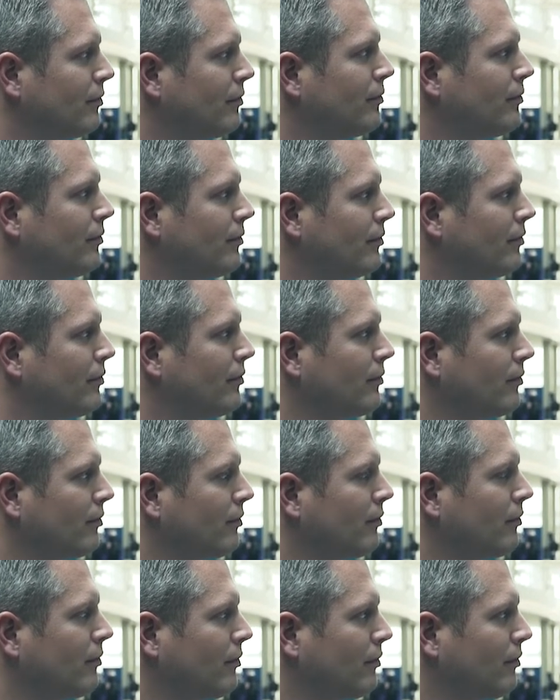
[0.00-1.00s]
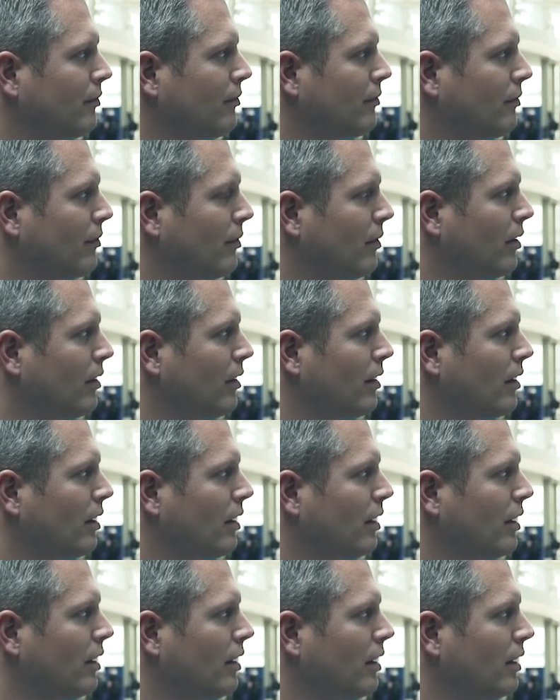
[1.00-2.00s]

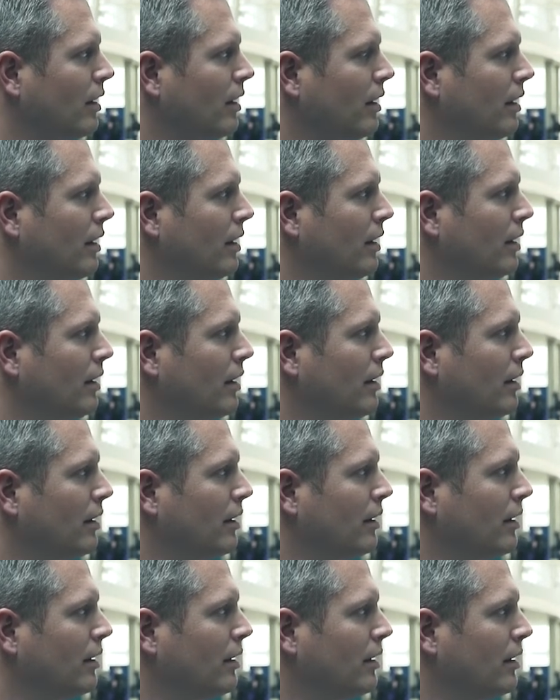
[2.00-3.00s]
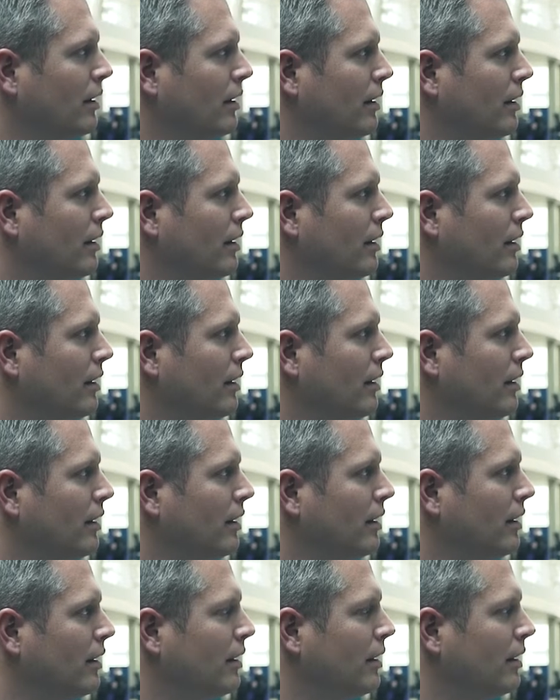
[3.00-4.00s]

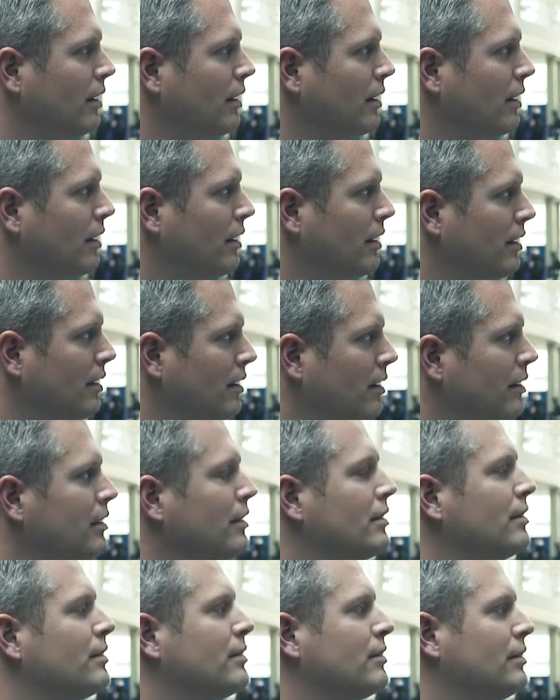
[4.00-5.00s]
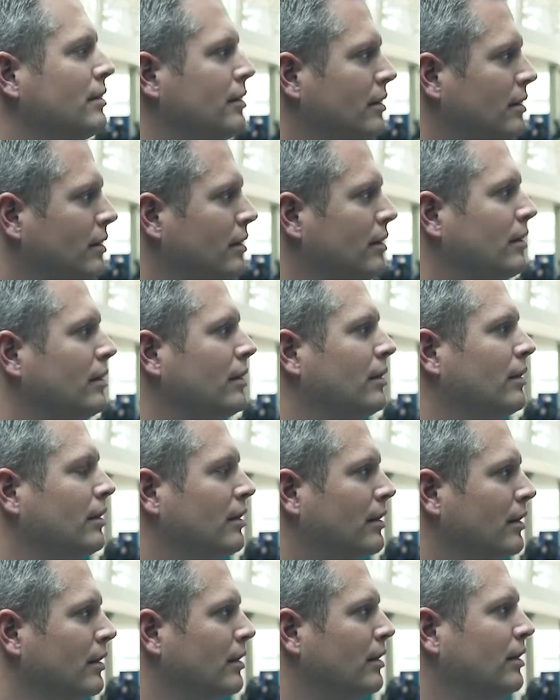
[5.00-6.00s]

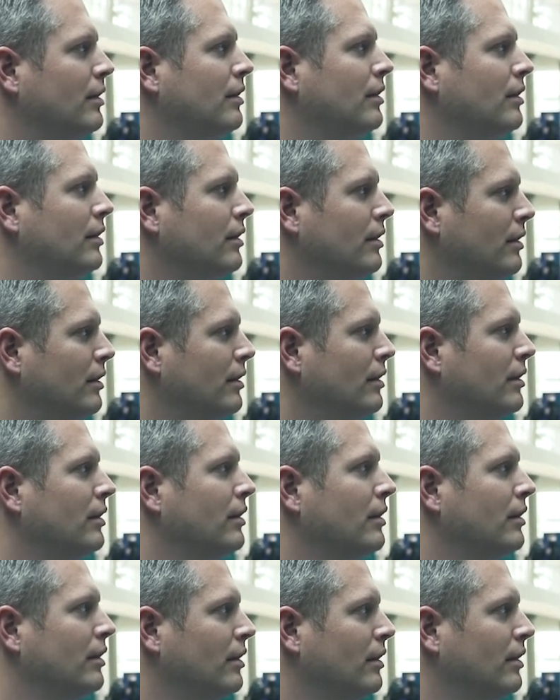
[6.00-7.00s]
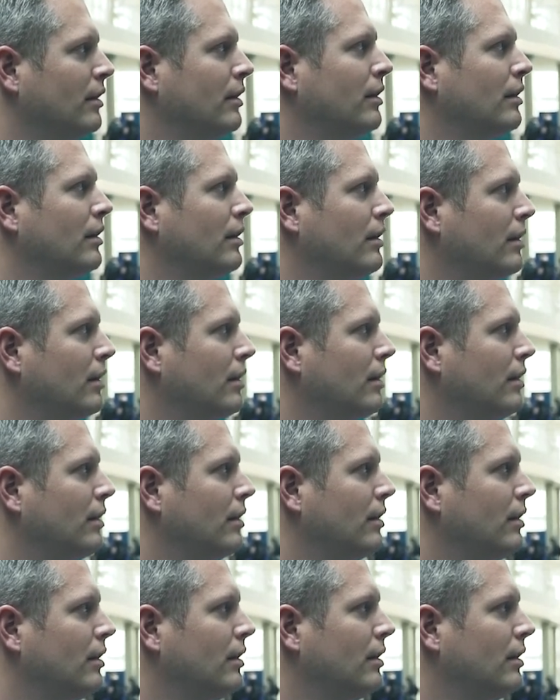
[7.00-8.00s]
[no speech]